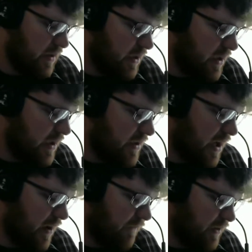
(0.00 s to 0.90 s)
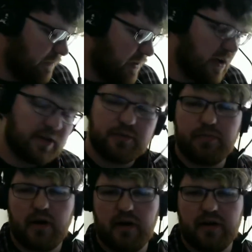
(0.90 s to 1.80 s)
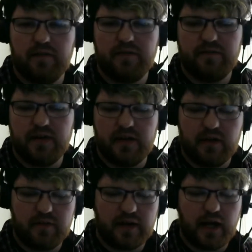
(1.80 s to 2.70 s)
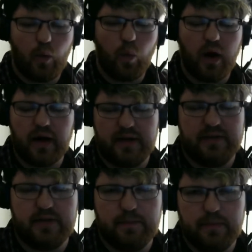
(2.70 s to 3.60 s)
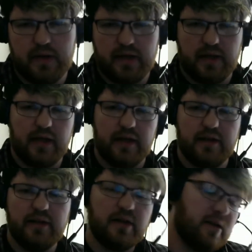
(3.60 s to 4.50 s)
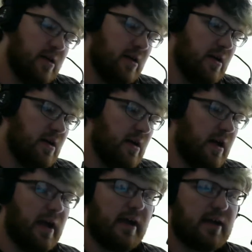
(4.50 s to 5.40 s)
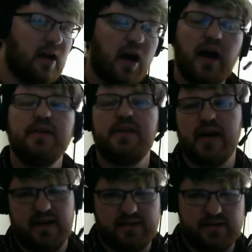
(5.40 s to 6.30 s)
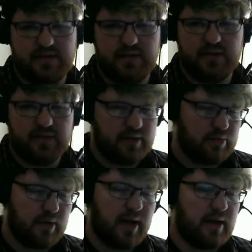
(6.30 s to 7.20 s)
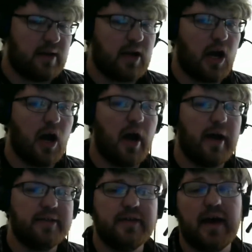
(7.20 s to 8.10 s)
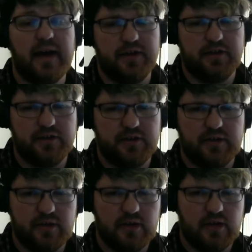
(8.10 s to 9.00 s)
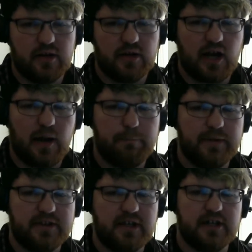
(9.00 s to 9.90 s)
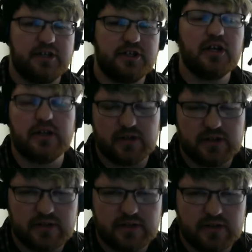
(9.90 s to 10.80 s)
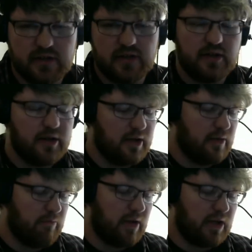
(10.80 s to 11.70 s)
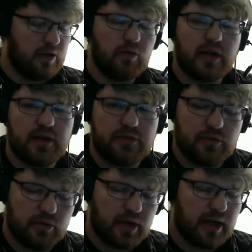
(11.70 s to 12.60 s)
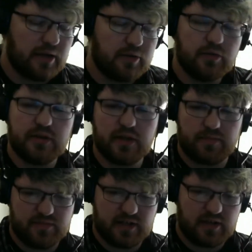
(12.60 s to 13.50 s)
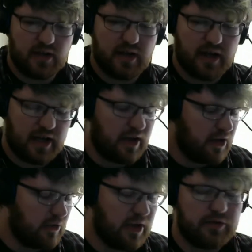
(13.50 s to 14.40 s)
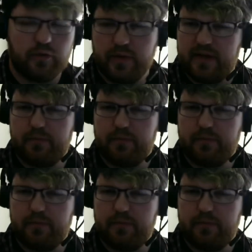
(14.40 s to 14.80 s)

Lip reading: And now for the biggest part of the video that I wanted to put in, a contest. That's right, a contest. Competition. Meaning you get to do something and you get to win